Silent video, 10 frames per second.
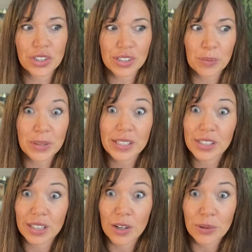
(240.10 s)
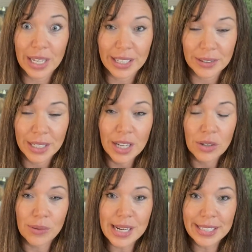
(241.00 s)
simply slow down,
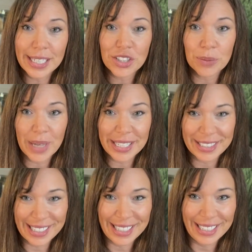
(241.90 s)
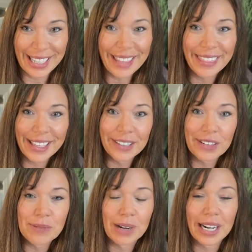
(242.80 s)
reset your baseline, and then
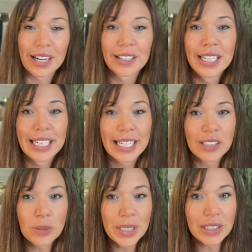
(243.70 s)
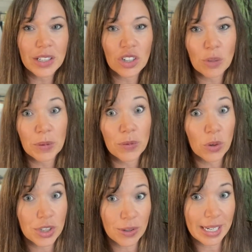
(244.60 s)
rewire a little bit longer
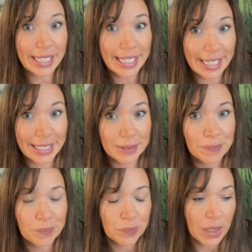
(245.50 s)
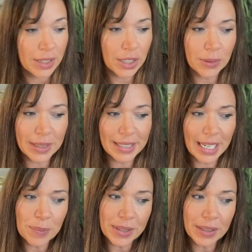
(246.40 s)
before trying again. So it's
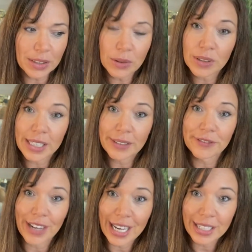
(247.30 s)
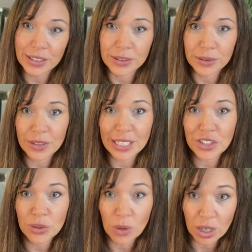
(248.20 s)
absolutely vital
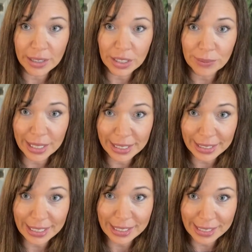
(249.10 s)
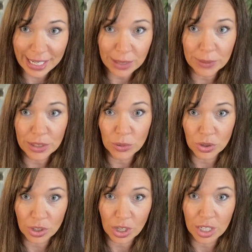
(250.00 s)
that you are in a regulated state when you
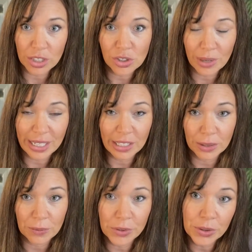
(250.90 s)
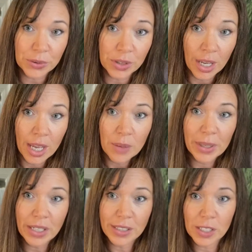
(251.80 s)
start training on foods,
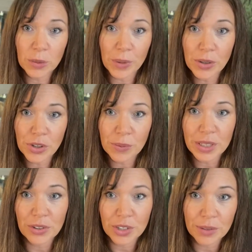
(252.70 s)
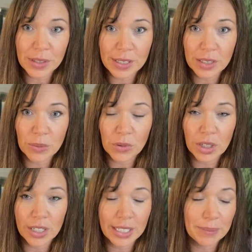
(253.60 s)
because exposure with your nervous system
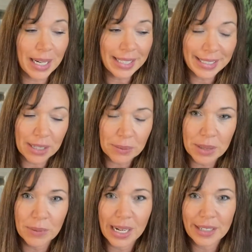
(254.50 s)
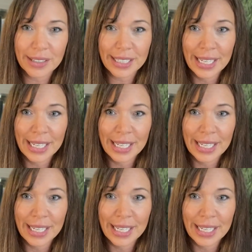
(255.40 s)
work and mindset rewiring,